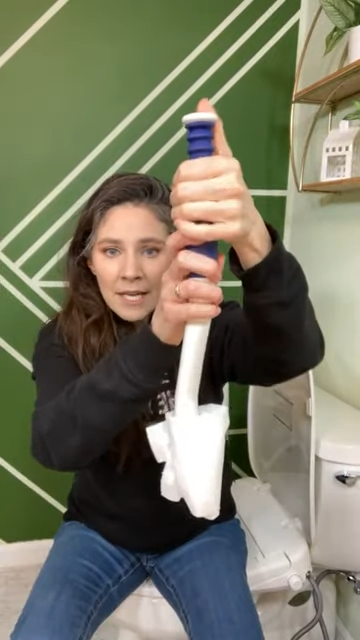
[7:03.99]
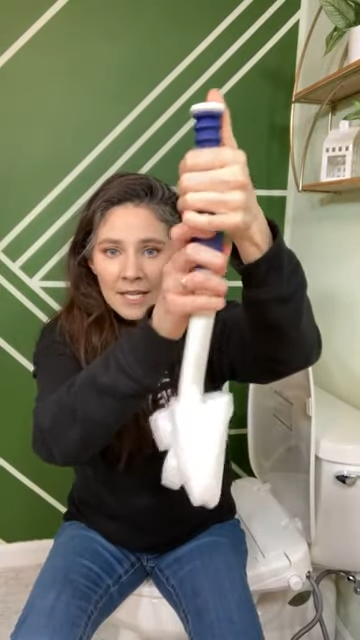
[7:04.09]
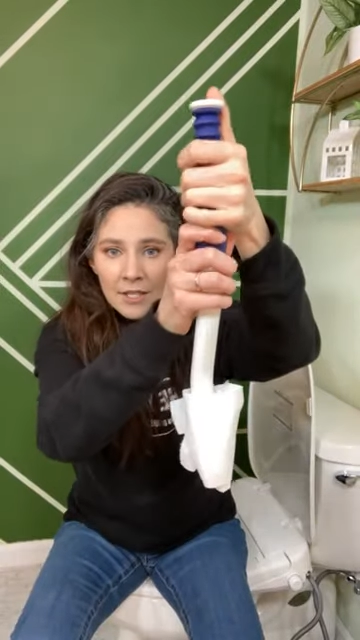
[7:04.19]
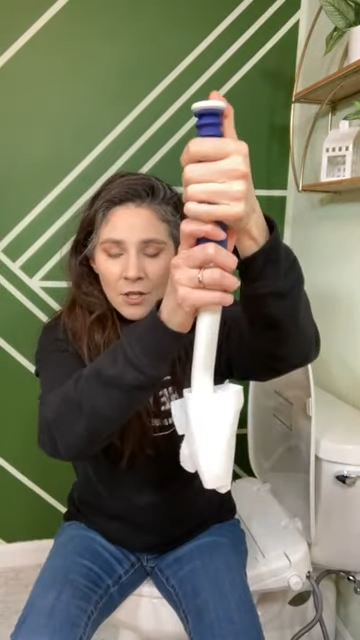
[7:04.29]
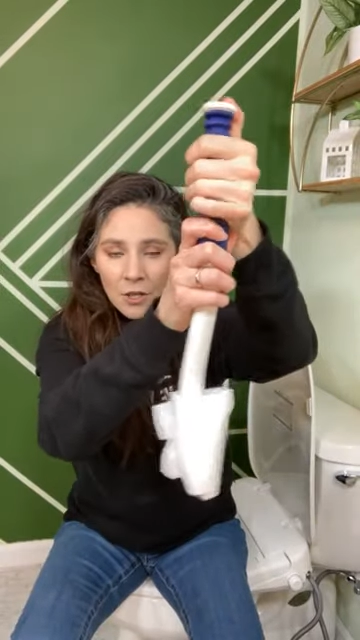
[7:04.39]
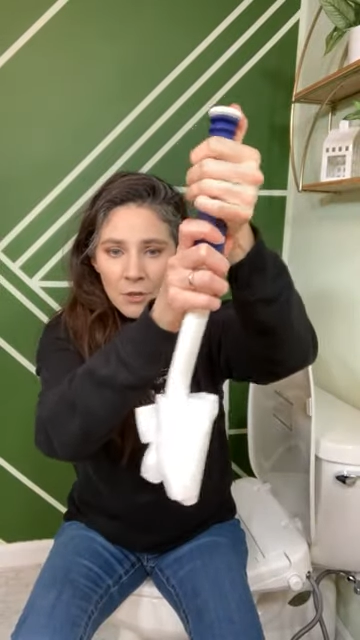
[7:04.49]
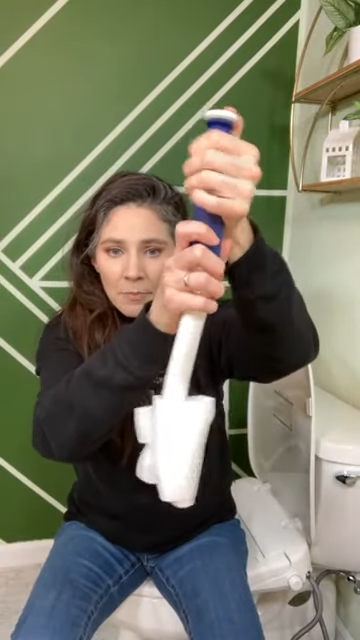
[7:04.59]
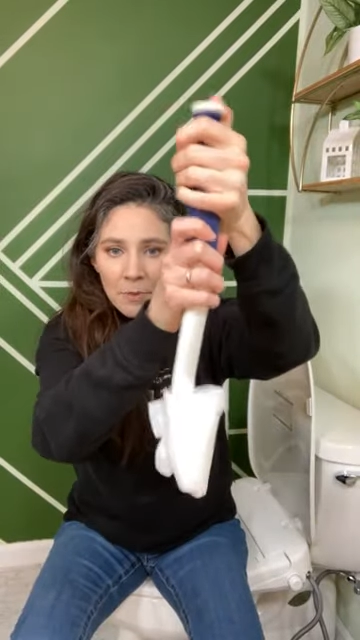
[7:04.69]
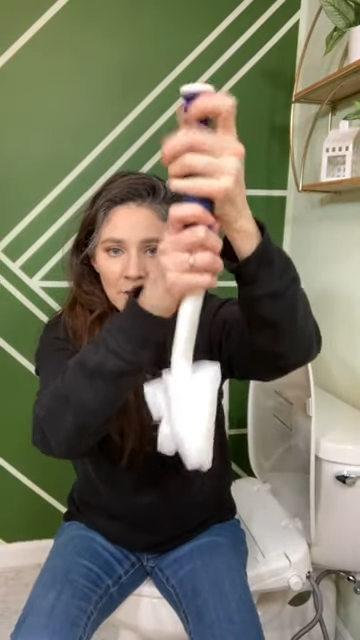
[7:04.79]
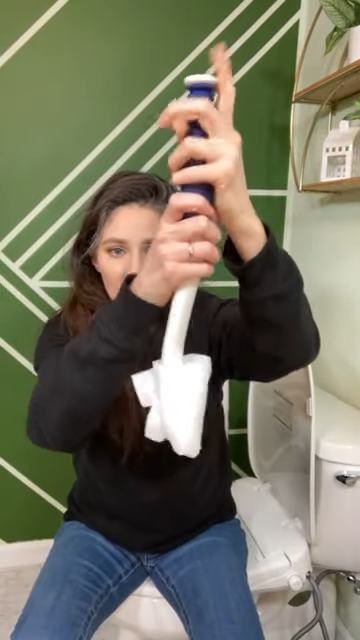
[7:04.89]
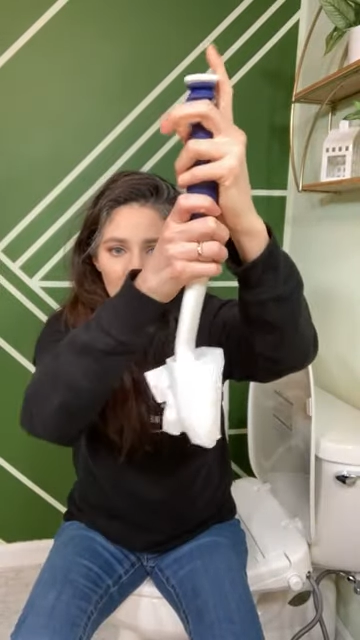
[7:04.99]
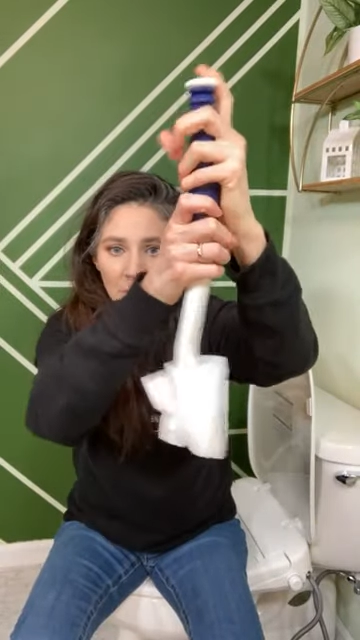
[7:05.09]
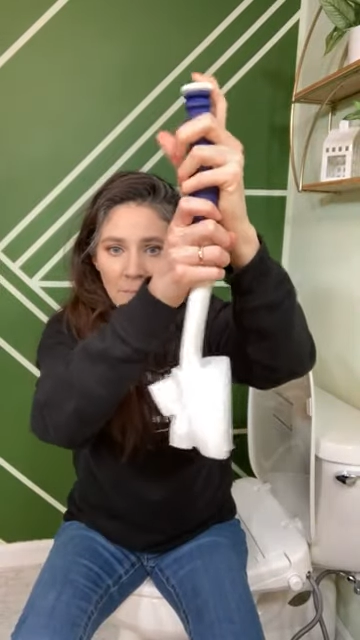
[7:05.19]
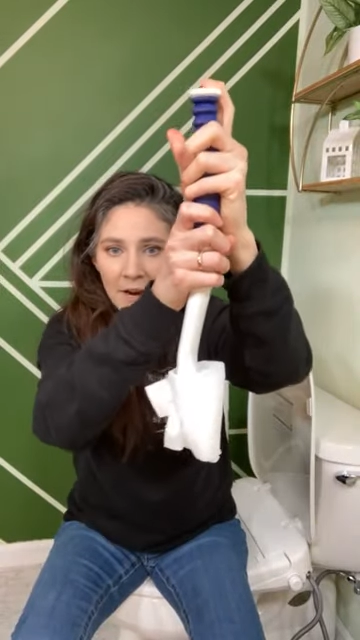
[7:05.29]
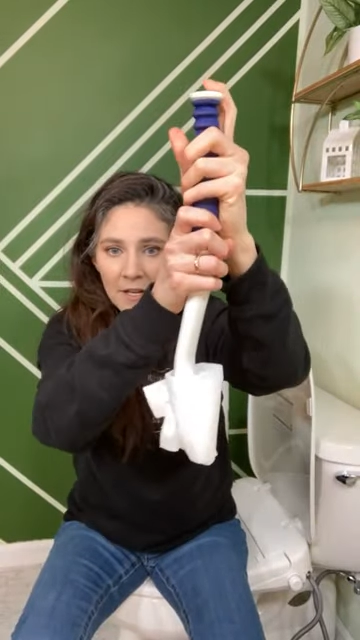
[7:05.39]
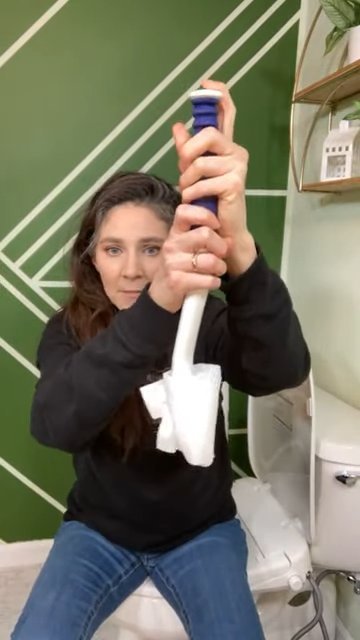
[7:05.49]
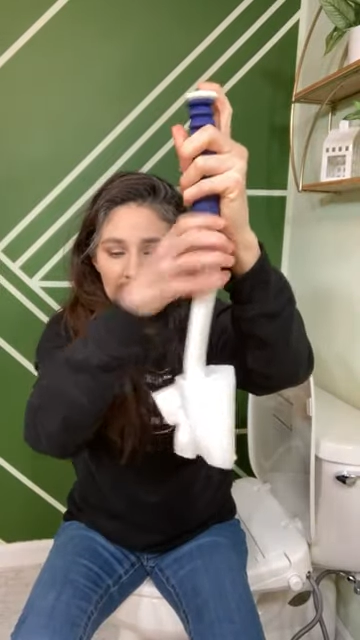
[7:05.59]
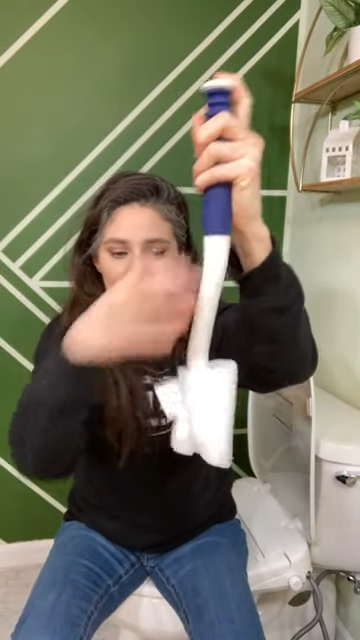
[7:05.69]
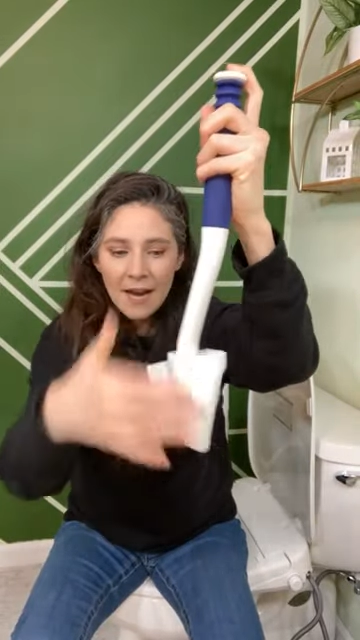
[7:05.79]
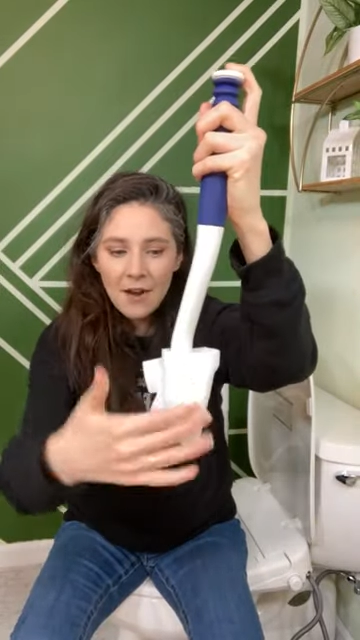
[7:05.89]
and so you push the
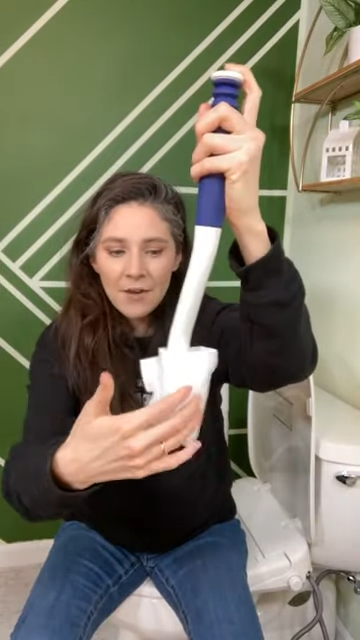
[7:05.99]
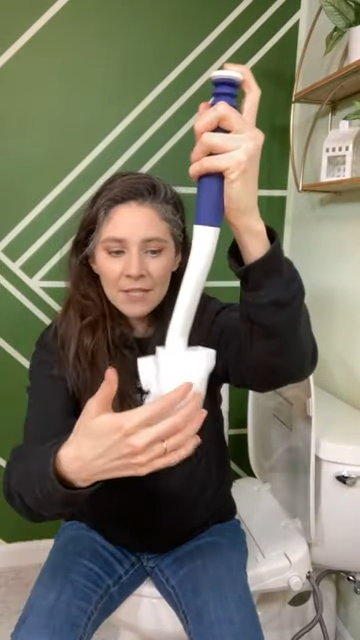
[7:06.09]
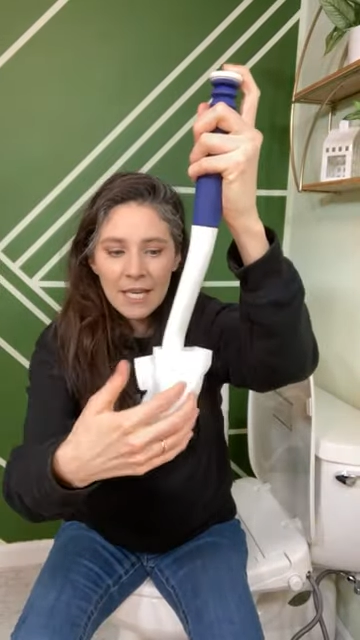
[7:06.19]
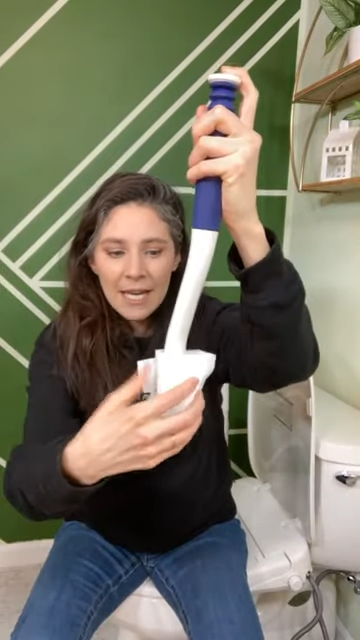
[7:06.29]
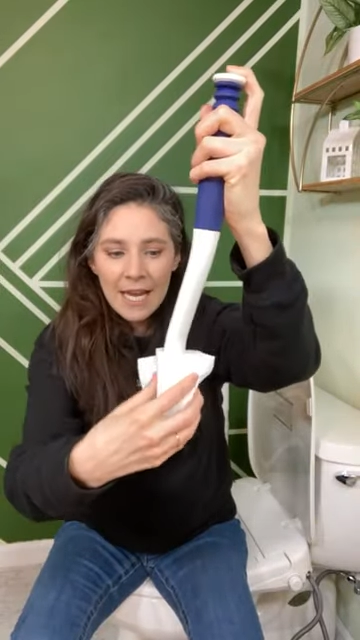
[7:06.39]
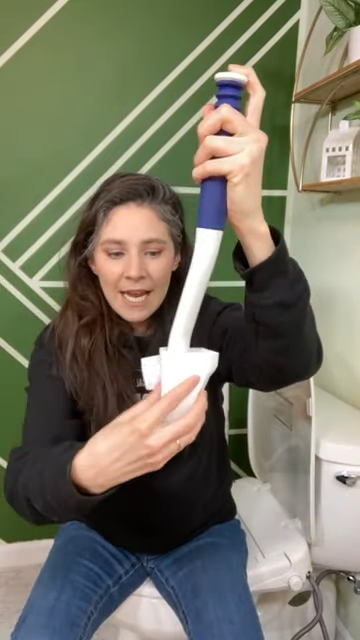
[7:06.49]
bottom down